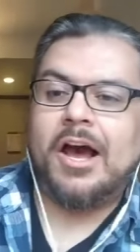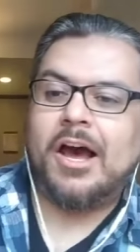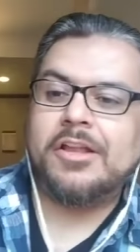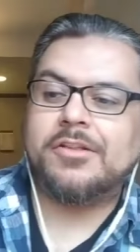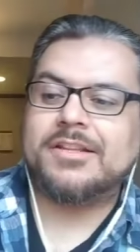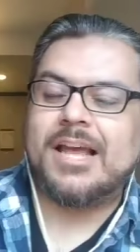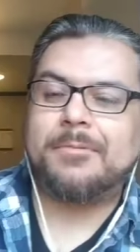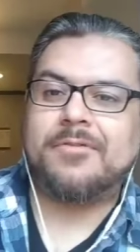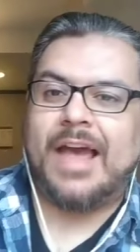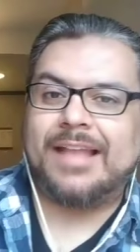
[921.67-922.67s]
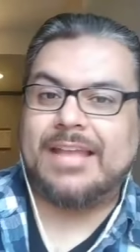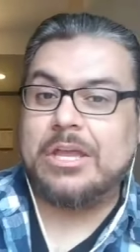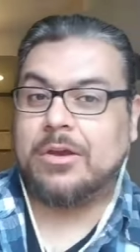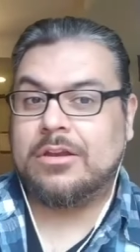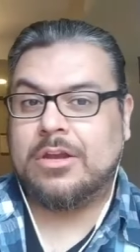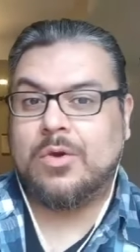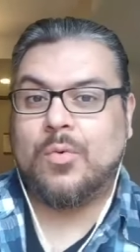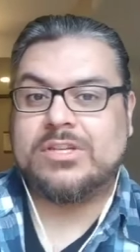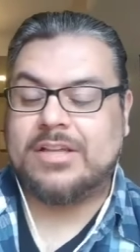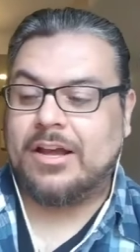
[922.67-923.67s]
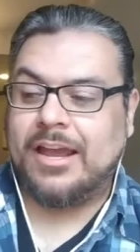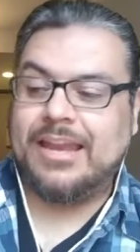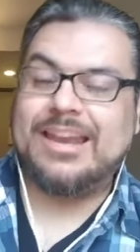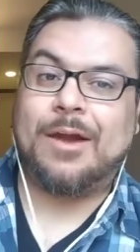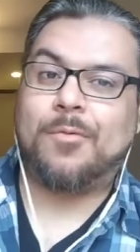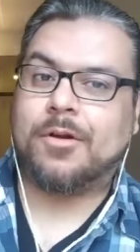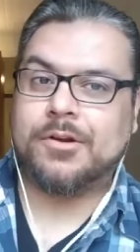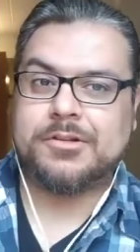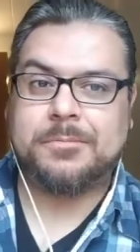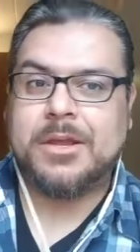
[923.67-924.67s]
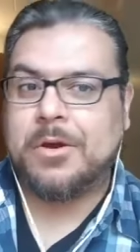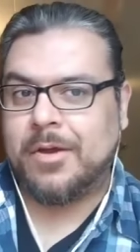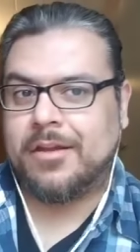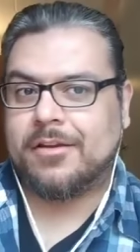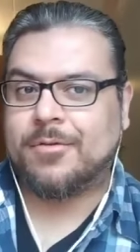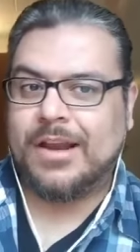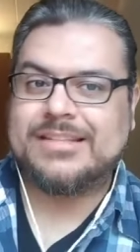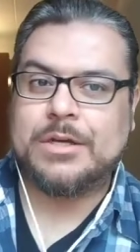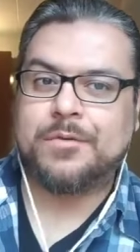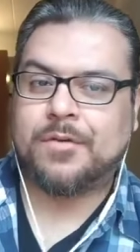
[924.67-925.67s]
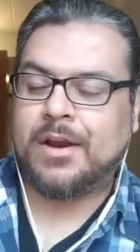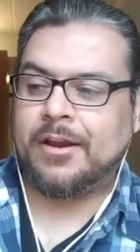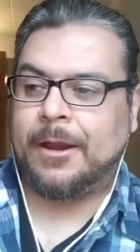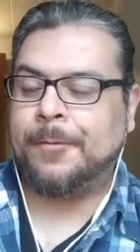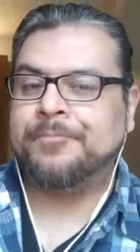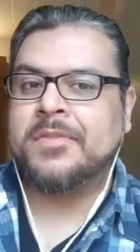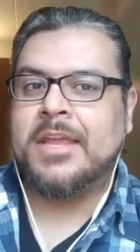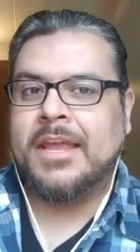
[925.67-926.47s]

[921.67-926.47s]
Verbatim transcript: Another type of ad that you can do, which any networker should be going crazy over right now,